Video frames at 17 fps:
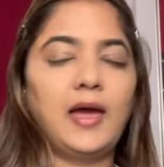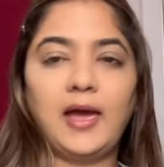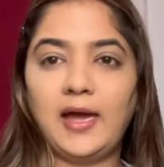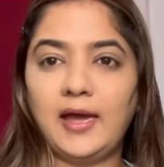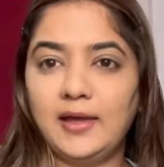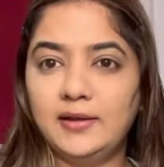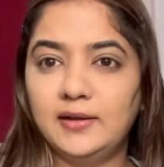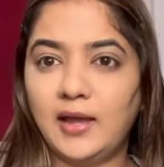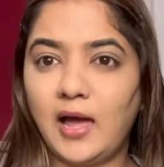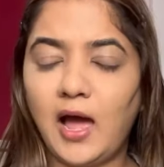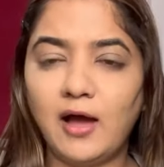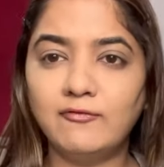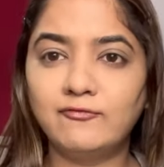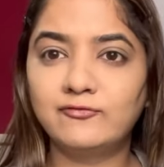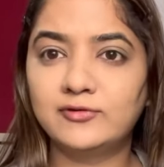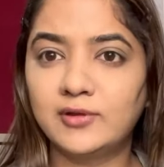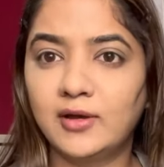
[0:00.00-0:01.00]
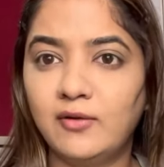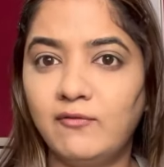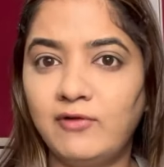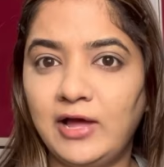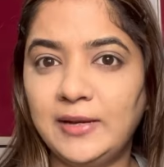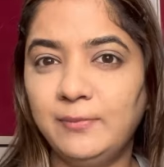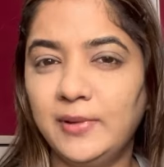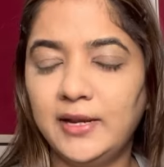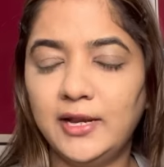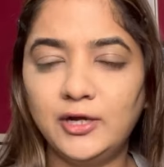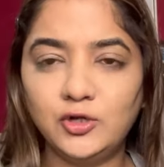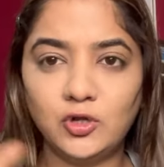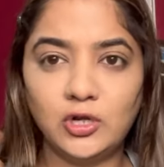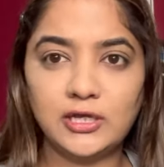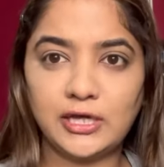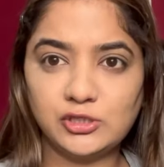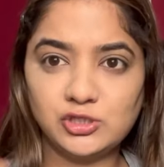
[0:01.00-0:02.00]
And after 1 minute,
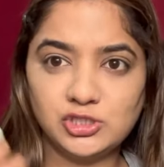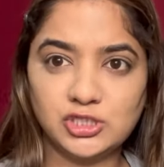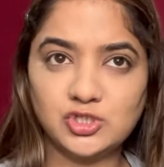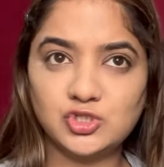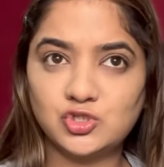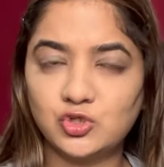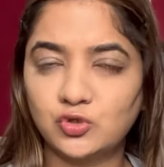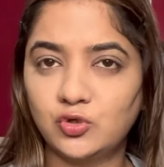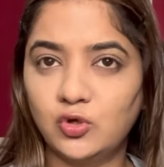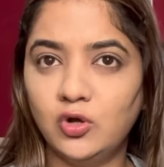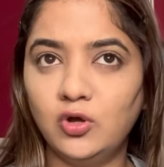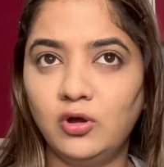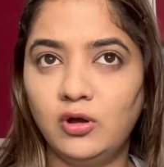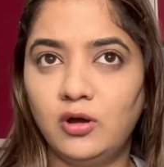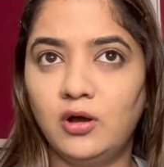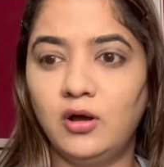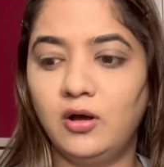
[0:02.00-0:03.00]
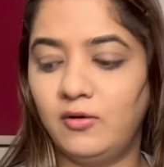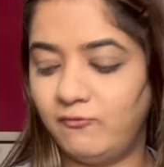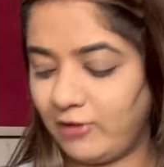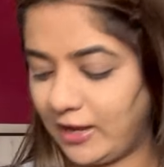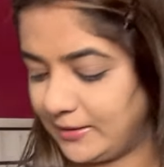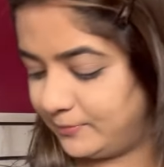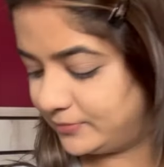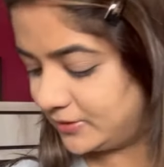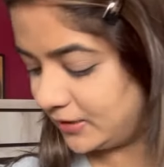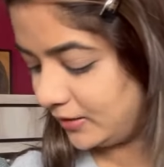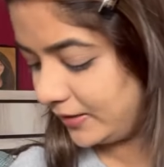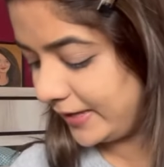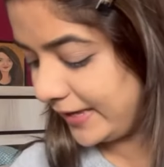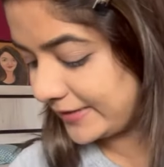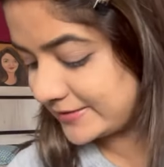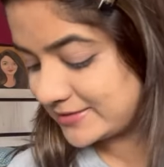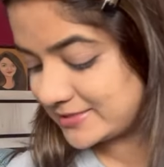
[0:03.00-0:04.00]
you can just, you know, wipe the
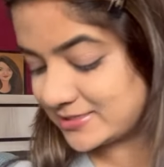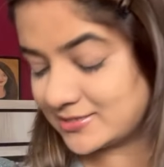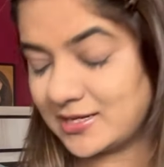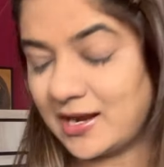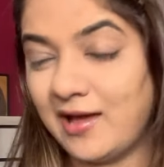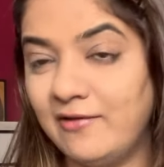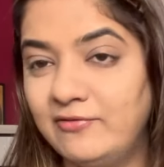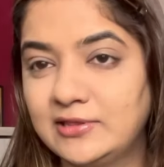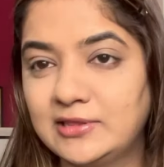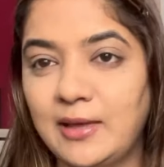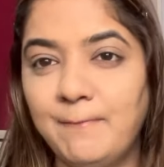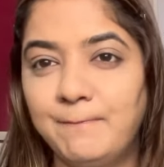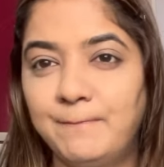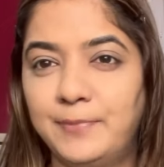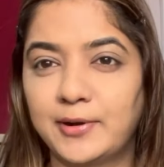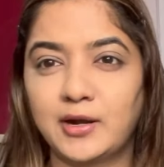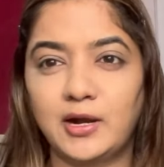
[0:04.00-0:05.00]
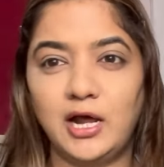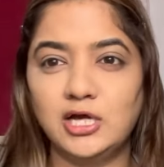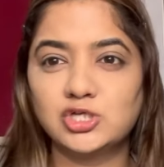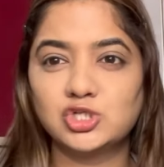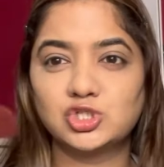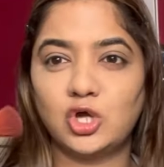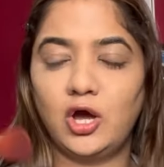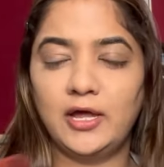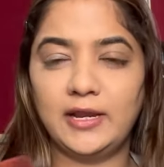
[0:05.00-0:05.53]
extra with a brush or